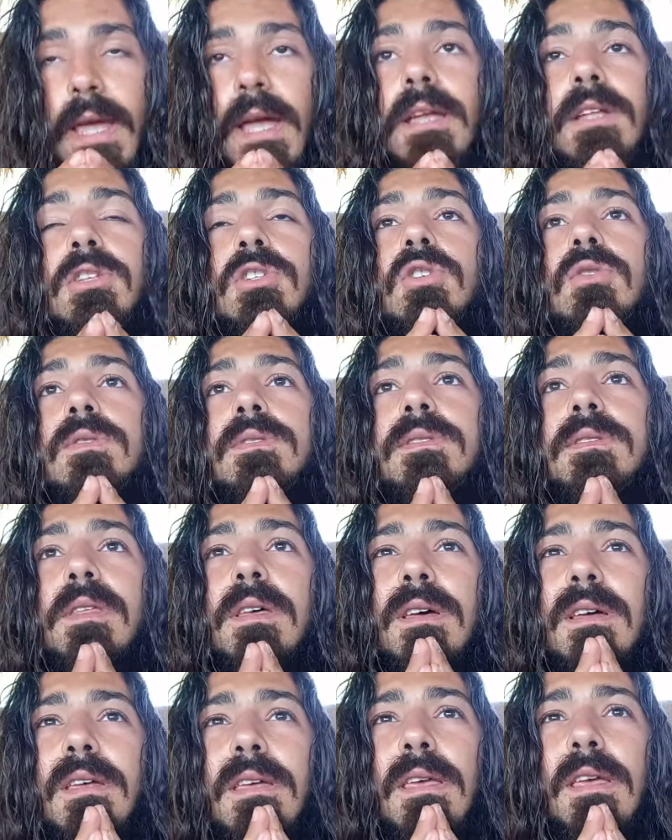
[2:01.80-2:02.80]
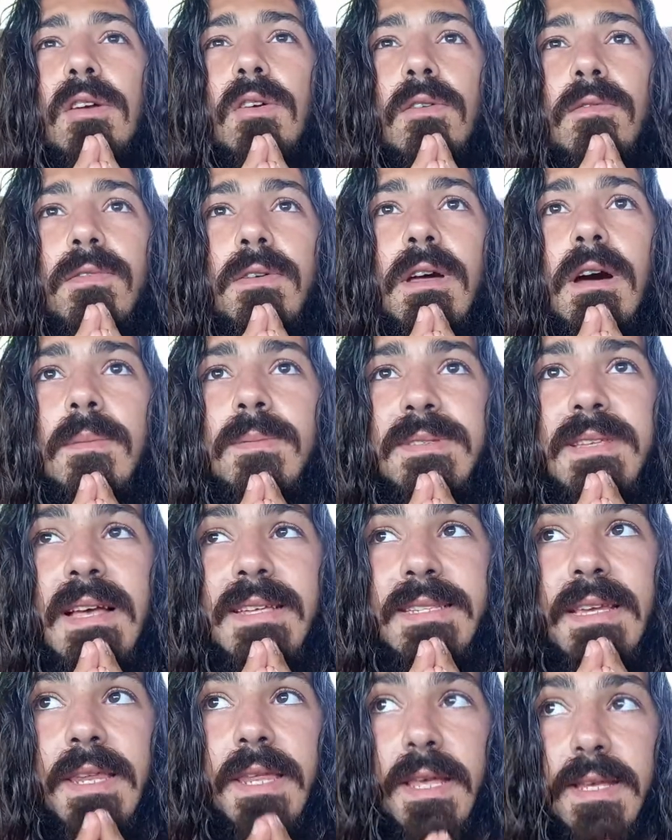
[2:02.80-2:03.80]
choose the King of Cups as
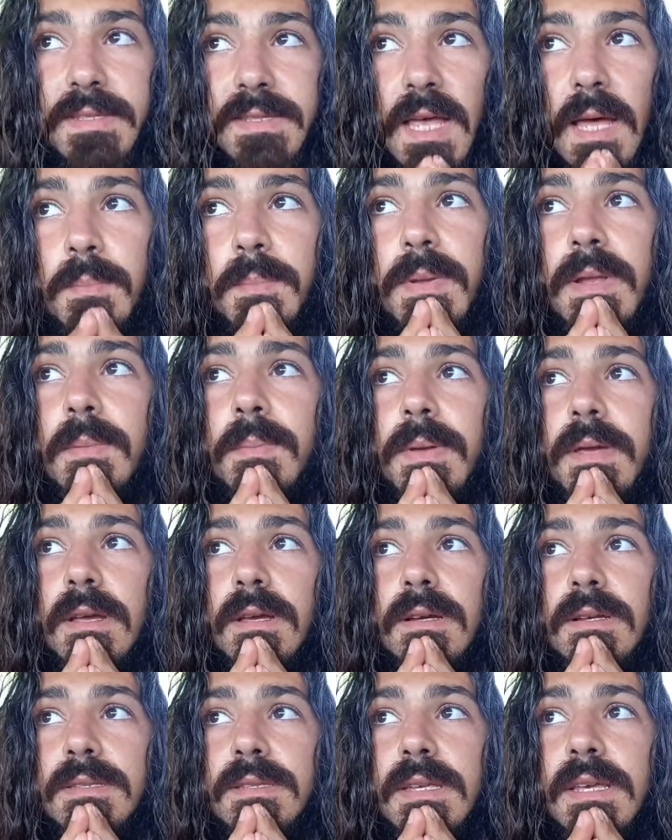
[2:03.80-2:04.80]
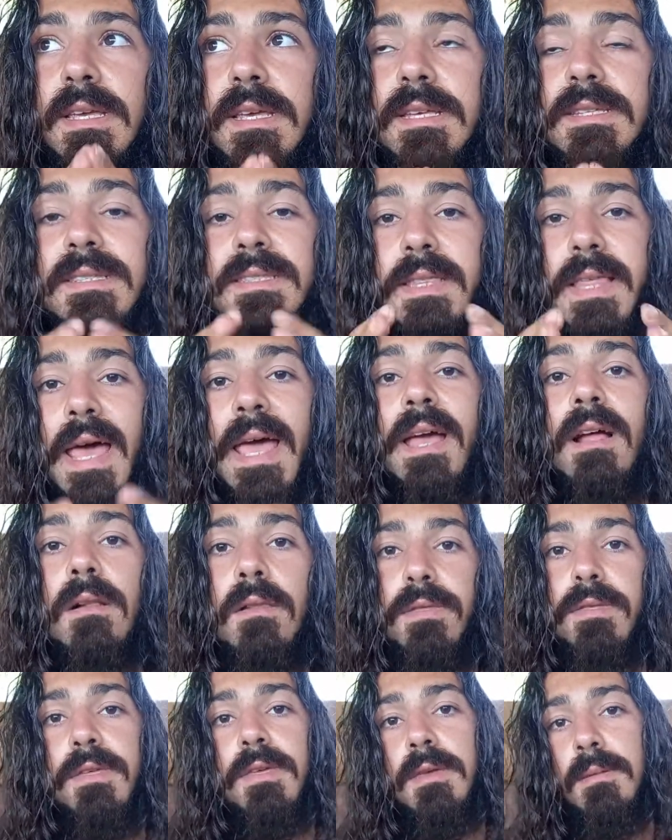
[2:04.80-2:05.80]
an example, because he is the
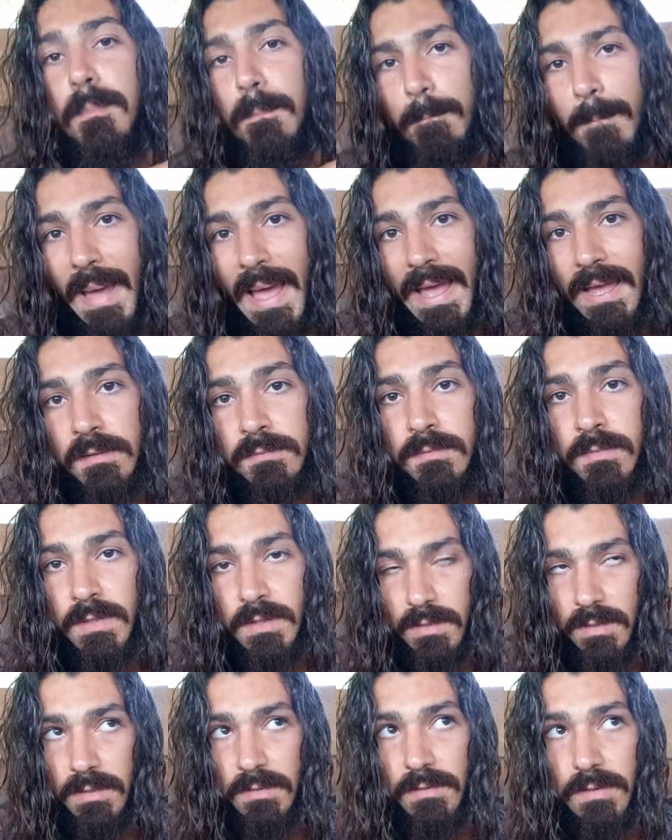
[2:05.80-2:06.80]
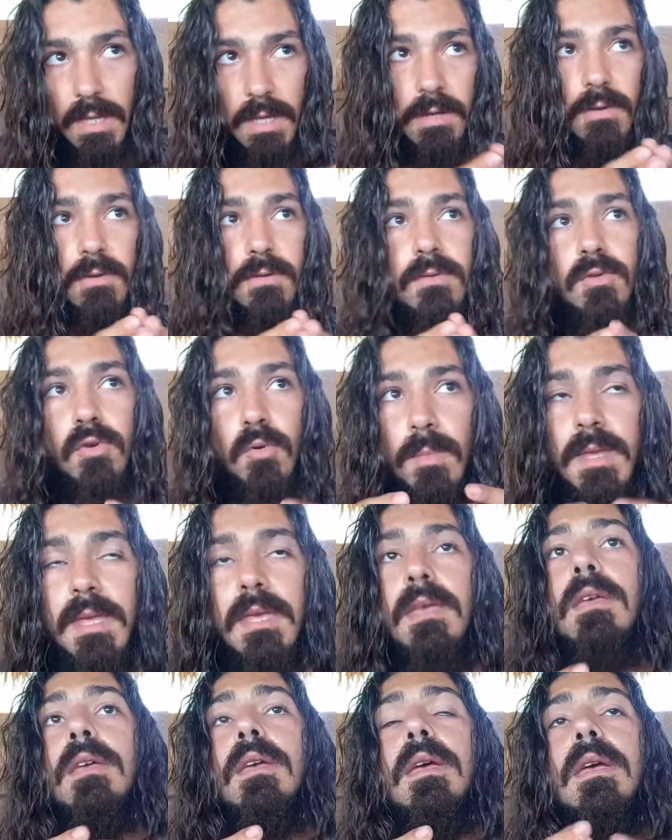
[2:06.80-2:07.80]
healthy man in Tarot. To me,
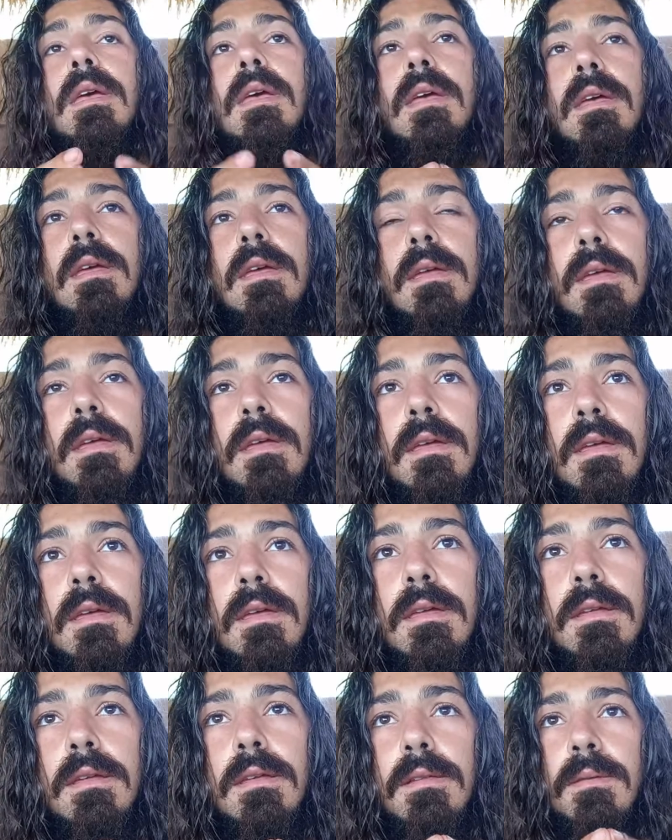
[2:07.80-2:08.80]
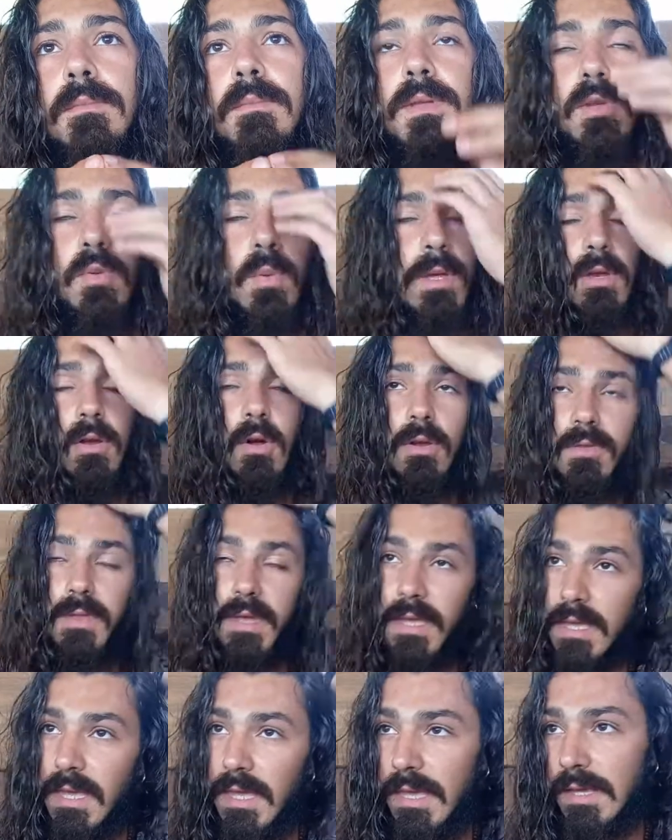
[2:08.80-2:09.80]
and between all the
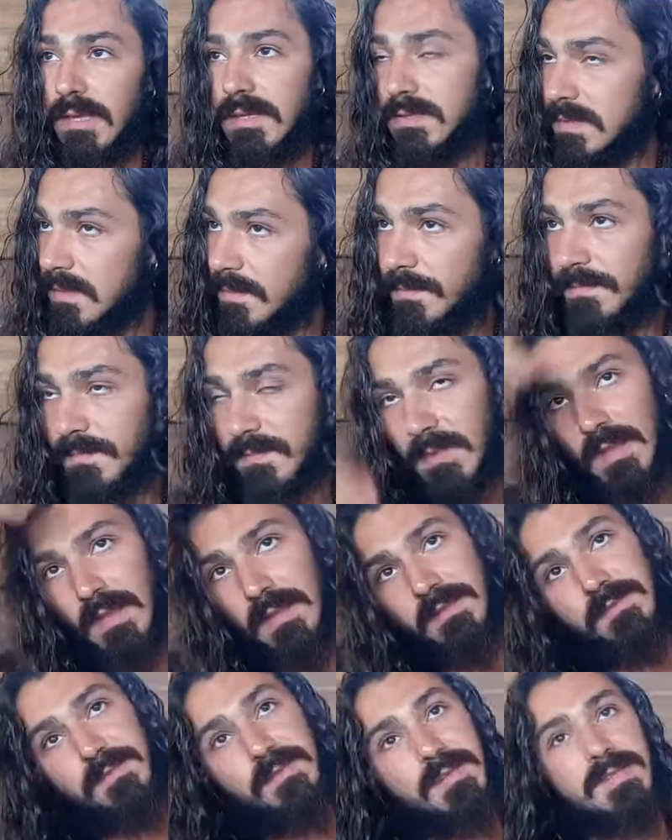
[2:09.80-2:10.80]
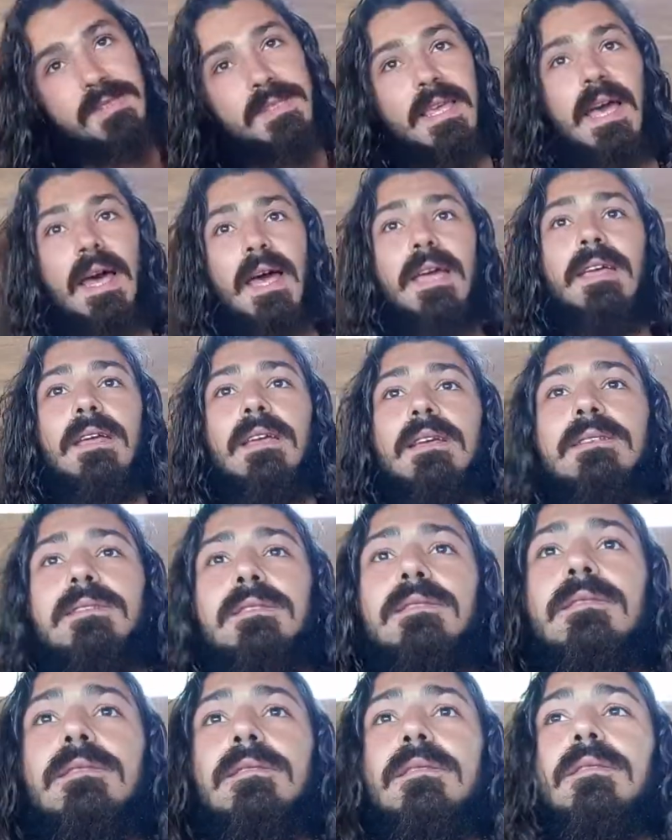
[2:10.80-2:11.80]
kings, this guy
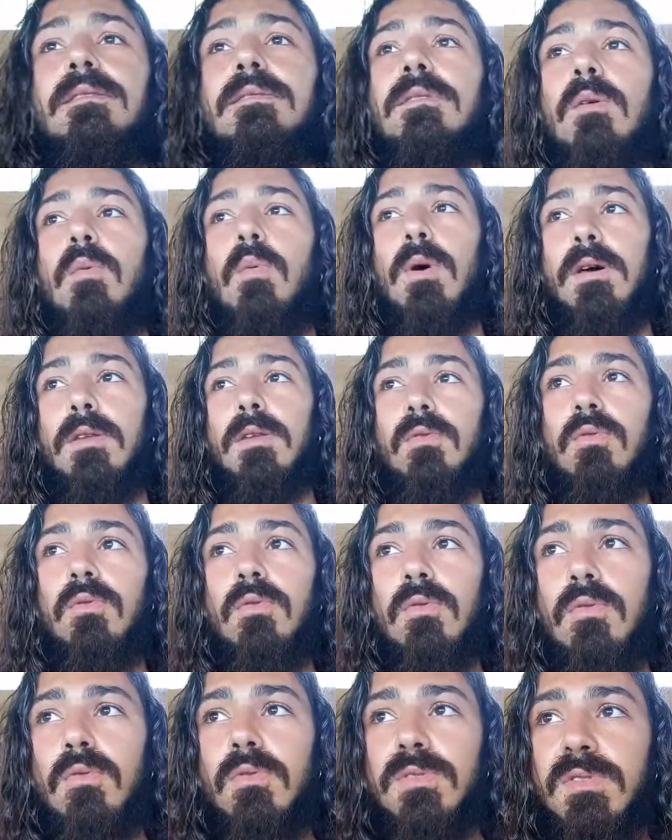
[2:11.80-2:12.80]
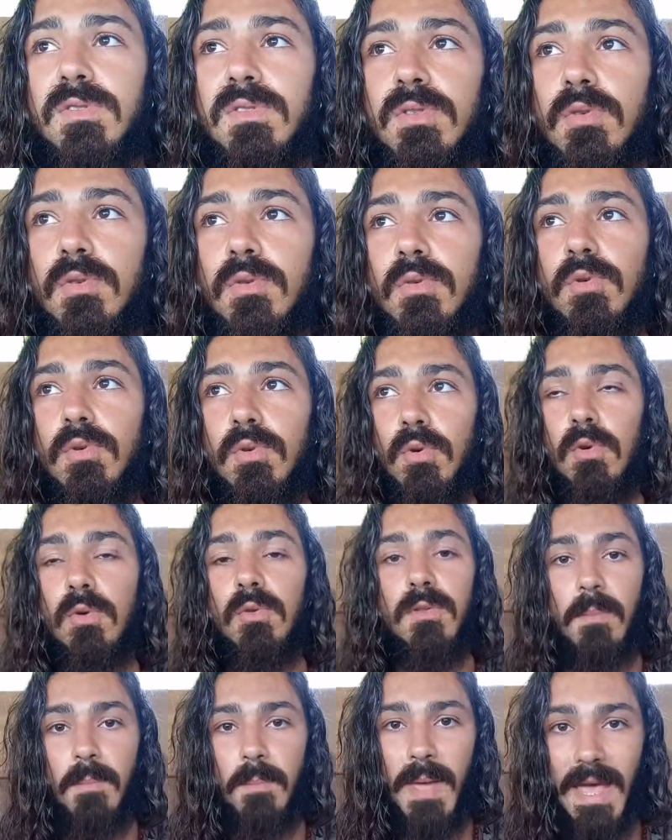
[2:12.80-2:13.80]
is the one who's ruled
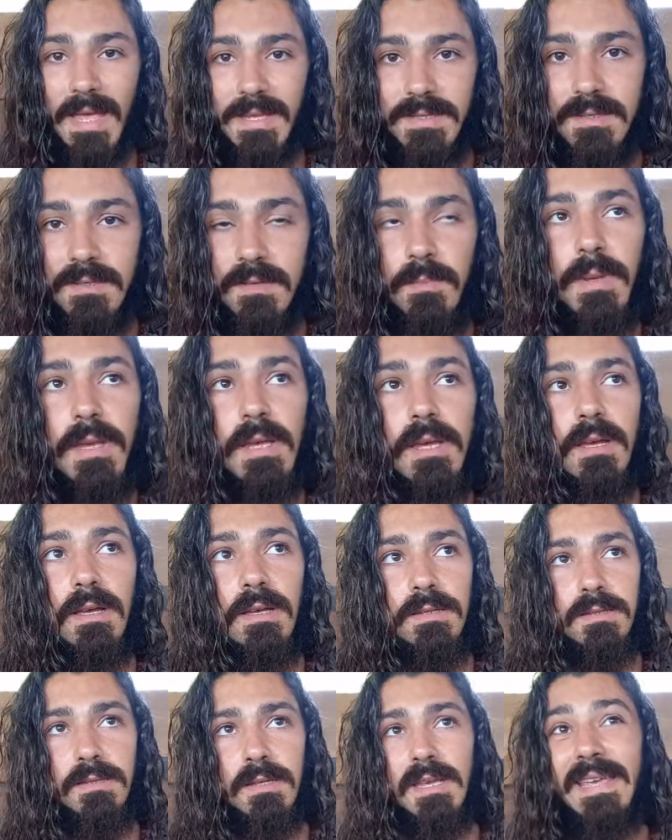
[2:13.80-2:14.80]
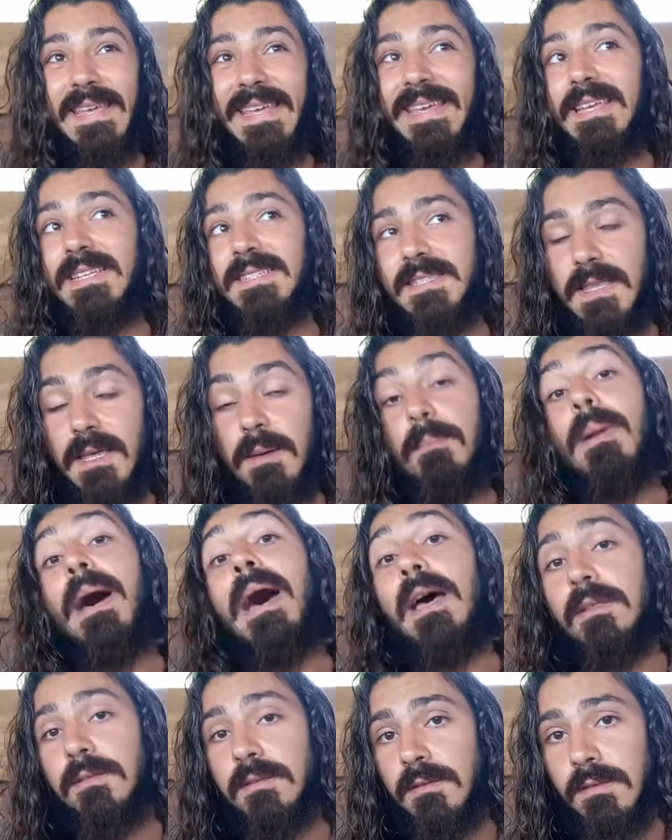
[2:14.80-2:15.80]
the best, because he is the
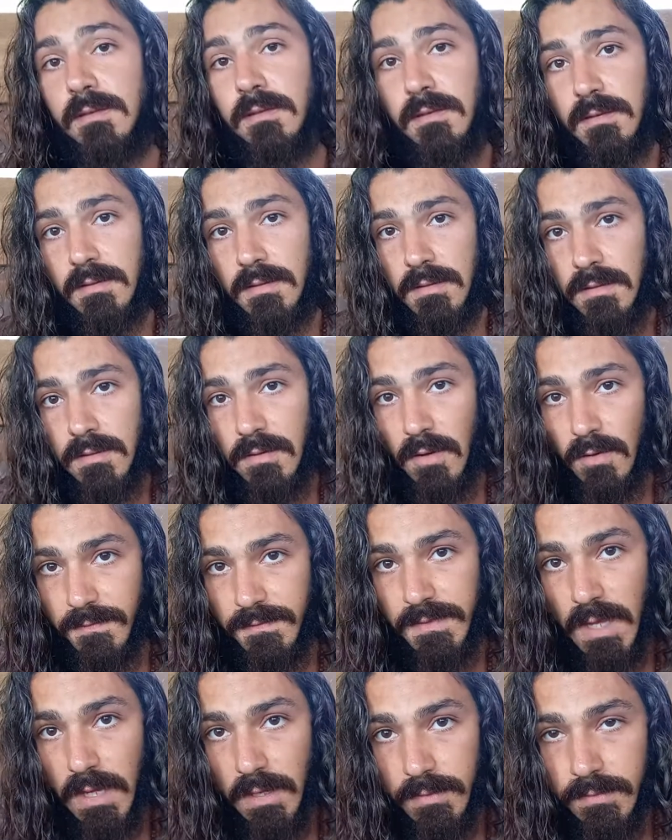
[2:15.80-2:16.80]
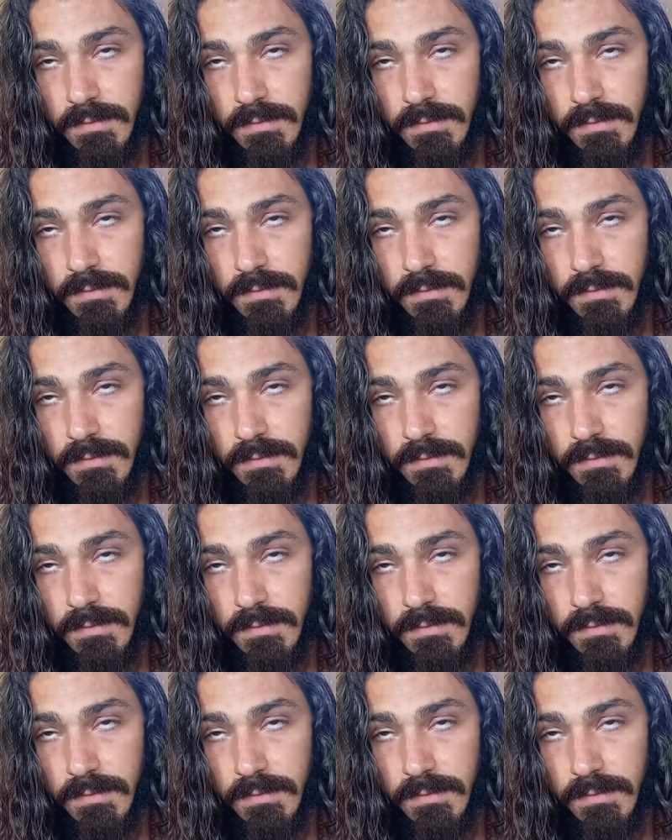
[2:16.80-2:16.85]
man of Tarot.